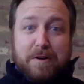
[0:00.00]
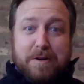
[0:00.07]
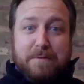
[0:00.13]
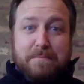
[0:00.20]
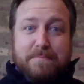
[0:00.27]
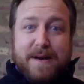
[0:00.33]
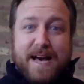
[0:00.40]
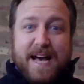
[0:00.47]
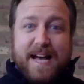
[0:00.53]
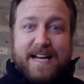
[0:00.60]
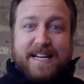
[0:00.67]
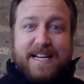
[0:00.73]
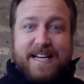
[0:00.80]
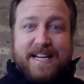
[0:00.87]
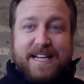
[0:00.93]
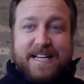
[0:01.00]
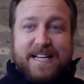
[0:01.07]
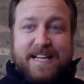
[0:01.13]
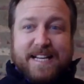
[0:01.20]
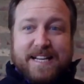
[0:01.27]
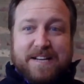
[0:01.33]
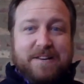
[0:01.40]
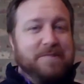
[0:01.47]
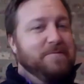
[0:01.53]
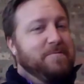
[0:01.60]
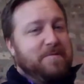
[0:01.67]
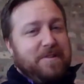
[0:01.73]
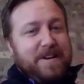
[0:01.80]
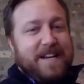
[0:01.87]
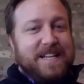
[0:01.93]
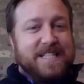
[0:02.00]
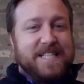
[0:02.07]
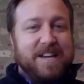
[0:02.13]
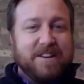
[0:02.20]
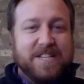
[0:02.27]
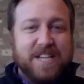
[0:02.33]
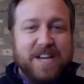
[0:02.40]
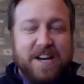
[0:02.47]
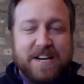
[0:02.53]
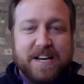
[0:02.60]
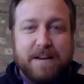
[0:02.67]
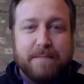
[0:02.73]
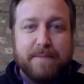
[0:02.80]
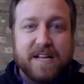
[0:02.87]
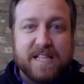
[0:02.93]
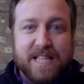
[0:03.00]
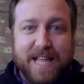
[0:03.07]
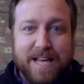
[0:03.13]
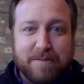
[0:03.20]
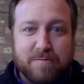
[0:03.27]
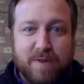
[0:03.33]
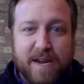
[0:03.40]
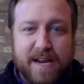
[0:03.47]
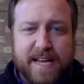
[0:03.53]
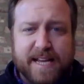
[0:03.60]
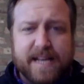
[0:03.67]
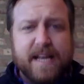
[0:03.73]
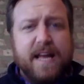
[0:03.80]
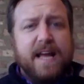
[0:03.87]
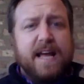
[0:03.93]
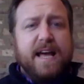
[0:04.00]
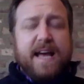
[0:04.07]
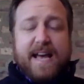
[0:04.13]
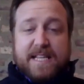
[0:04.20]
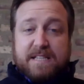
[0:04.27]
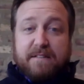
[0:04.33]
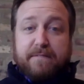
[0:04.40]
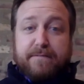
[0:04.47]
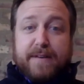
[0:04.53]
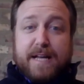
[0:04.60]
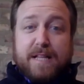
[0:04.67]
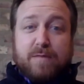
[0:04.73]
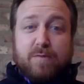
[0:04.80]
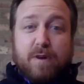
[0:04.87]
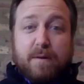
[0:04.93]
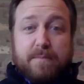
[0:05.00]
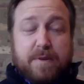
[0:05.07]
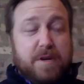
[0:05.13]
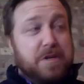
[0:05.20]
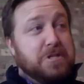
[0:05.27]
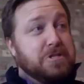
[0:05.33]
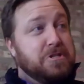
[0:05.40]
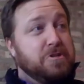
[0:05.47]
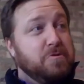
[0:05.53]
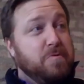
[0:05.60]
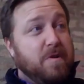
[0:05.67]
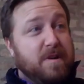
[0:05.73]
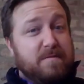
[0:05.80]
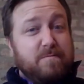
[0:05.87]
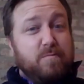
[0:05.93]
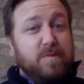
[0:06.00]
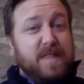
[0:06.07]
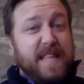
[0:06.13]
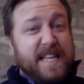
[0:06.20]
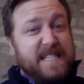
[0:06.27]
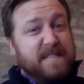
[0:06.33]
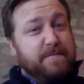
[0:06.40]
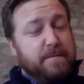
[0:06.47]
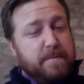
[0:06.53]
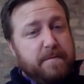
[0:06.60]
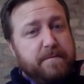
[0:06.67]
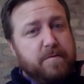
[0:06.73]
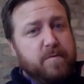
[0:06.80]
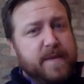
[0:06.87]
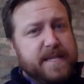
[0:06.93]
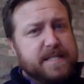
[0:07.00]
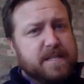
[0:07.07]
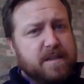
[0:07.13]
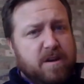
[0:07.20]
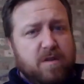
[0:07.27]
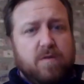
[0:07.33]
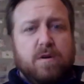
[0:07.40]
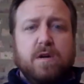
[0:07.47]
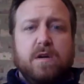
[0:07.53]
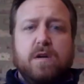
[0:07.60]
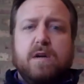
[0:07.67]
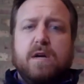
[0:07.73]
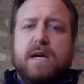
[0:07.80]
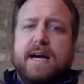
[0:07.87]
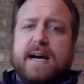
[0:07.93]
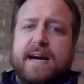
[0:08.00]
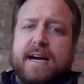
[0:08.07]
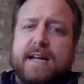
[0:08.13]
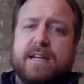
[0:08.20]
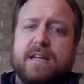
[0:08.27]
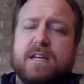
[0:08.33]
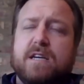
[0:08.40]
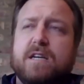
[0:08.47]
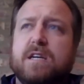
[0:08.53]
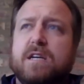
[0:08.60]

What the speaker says: Welcome back! We're going to start talking about letter writing as a follow-up to our lesson from a few weeks ago on